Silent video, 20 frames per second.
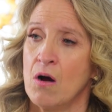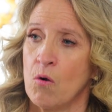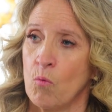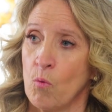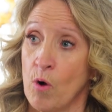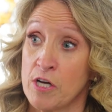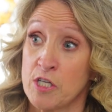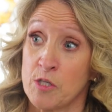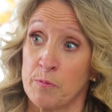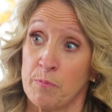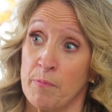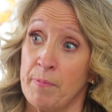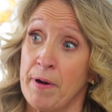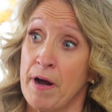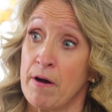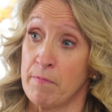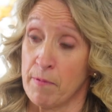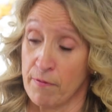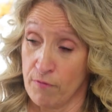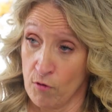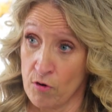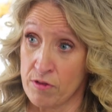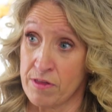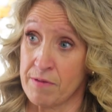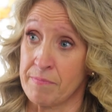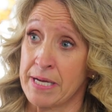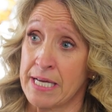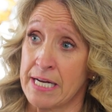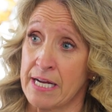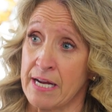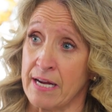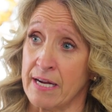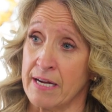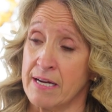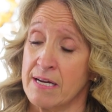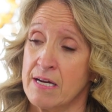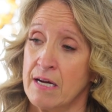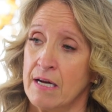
One, to prepare before the meeting